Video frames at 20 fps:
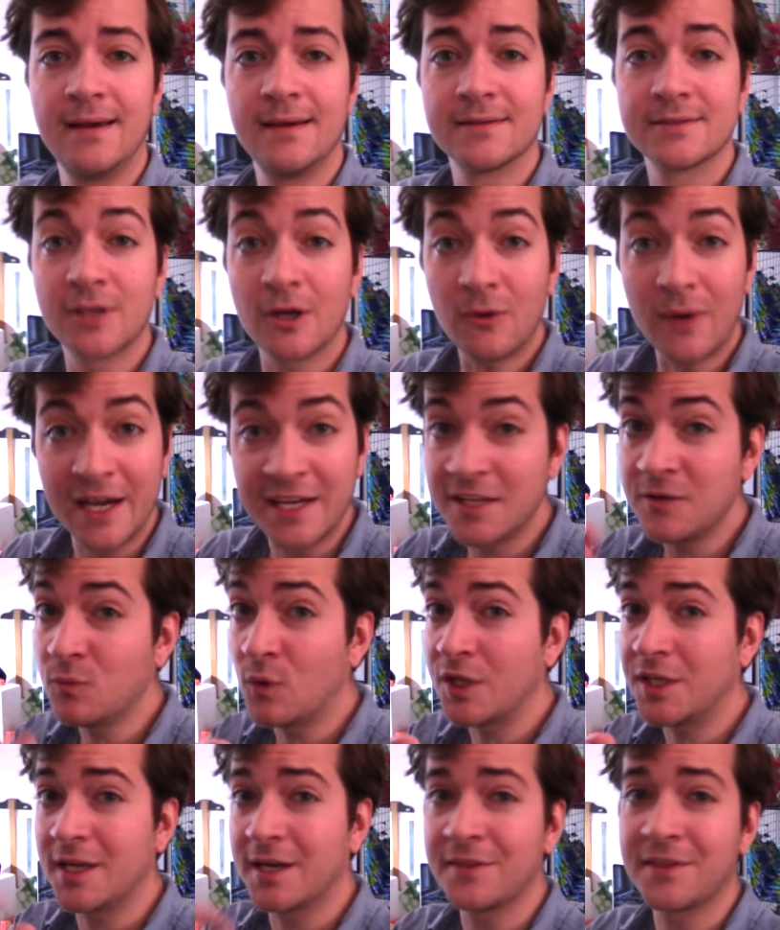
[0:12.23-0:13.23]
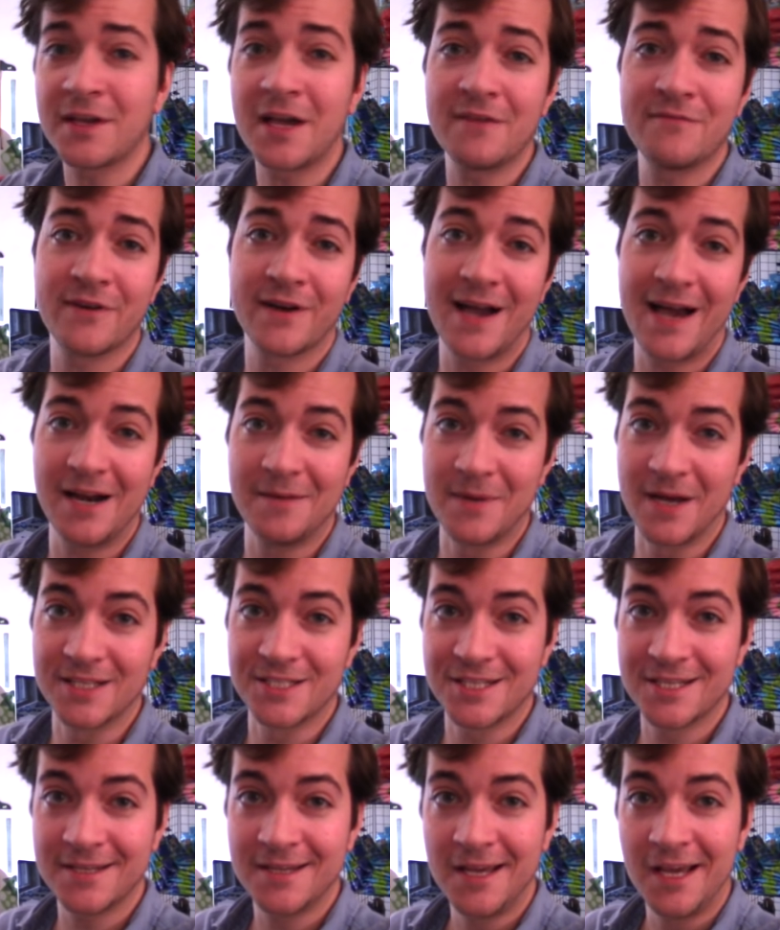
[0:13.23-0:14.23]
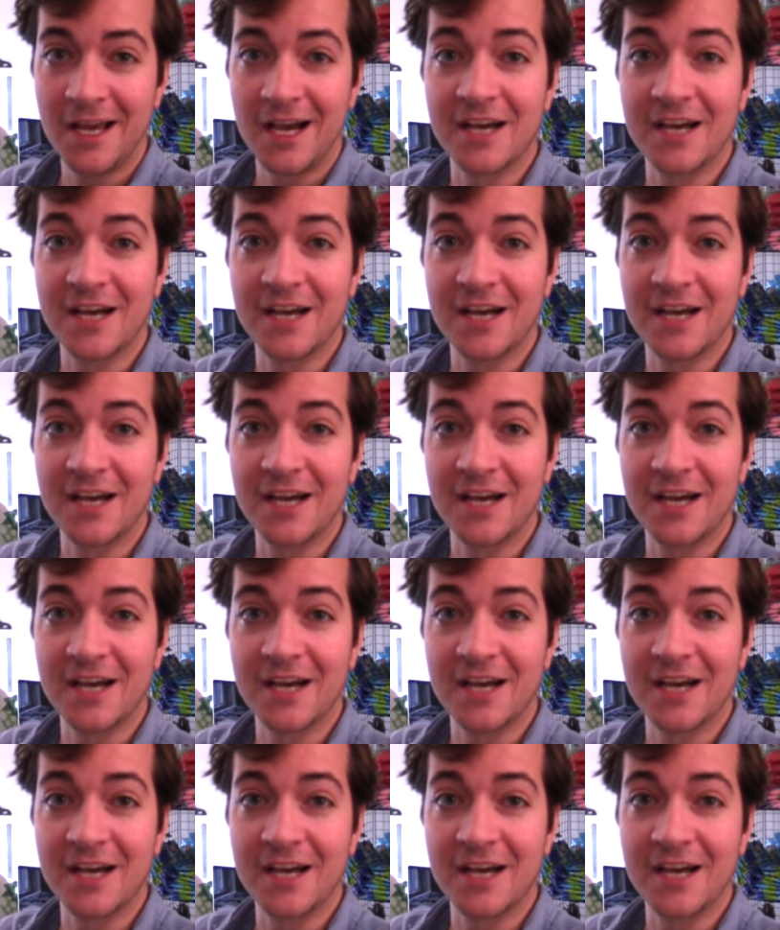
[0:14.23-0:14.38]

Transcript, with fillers: So I didn't want you to think I forgot about you.